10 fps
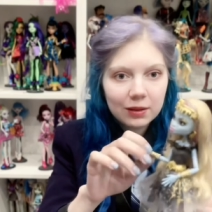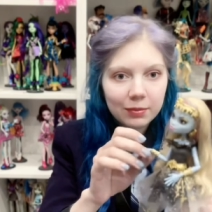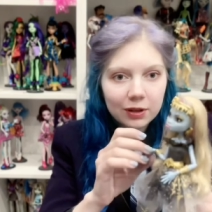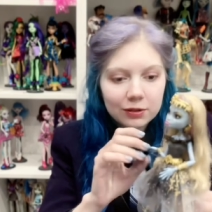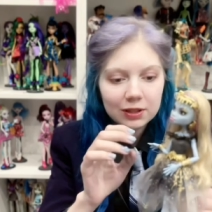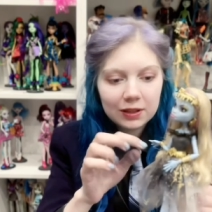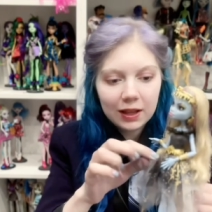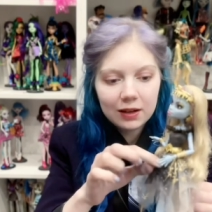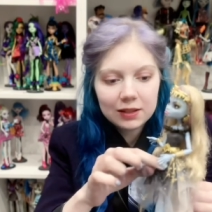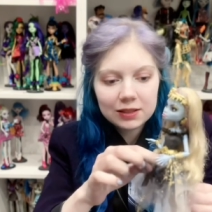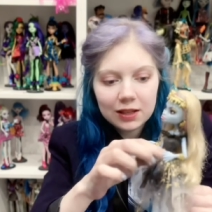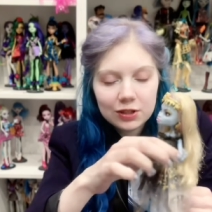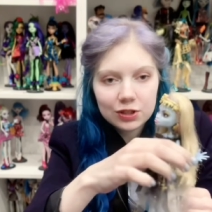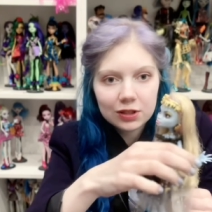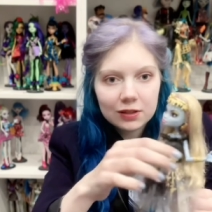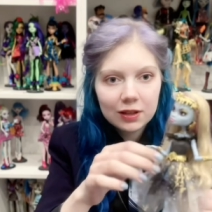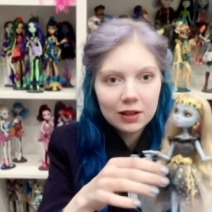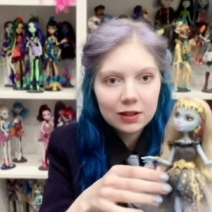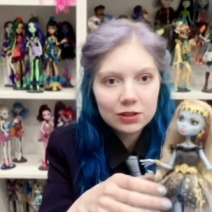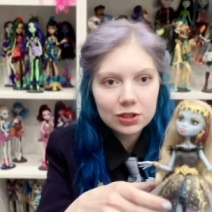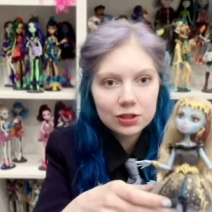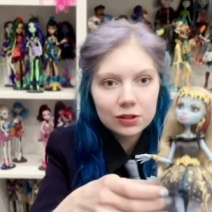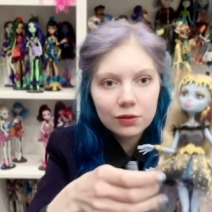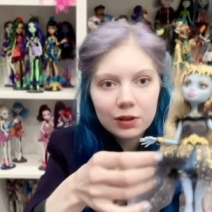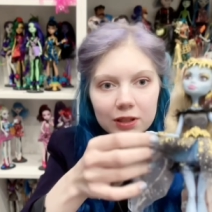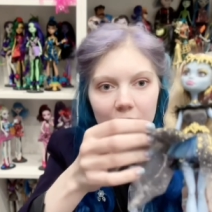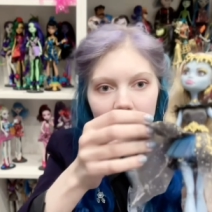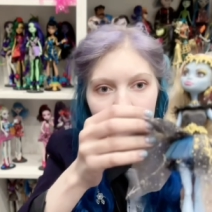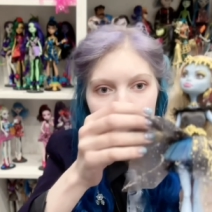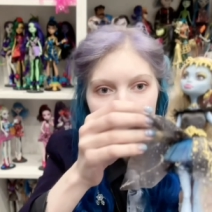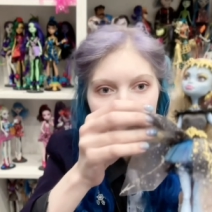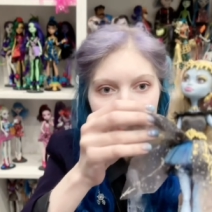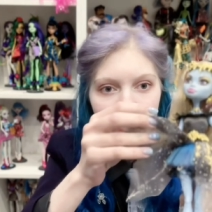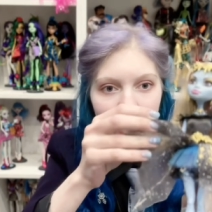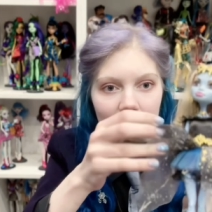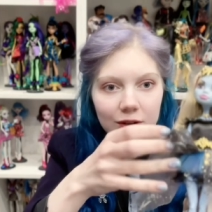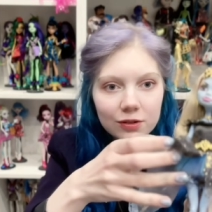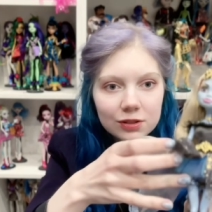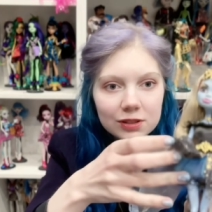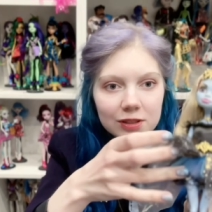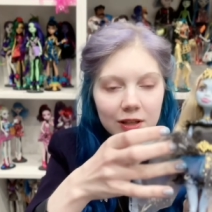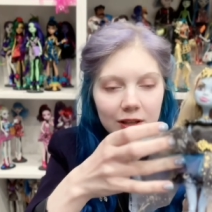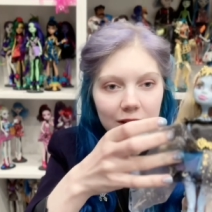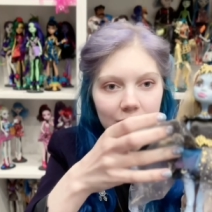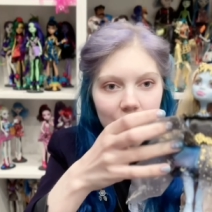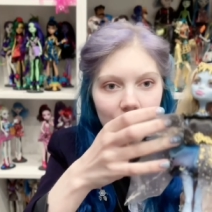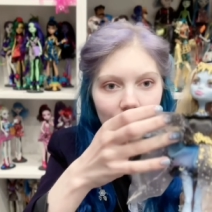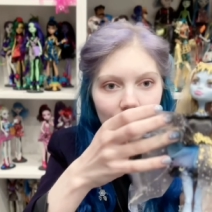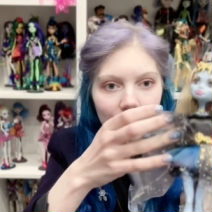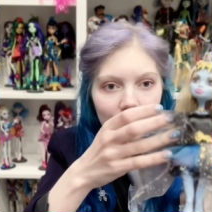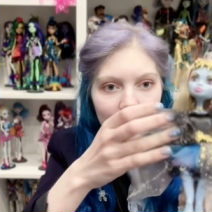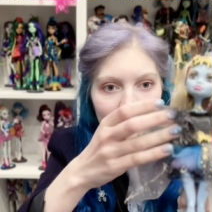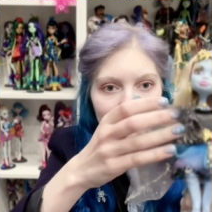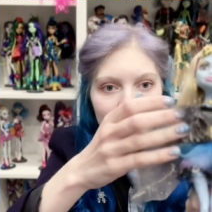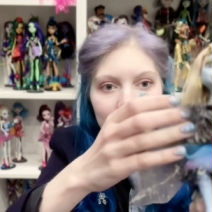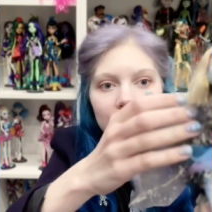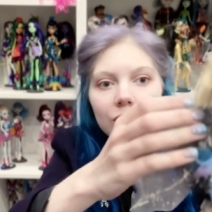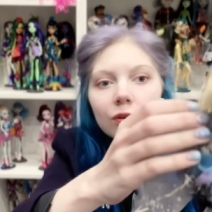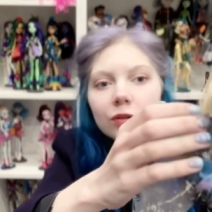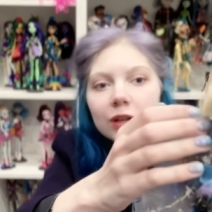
about detailization just look at how many layers her skirt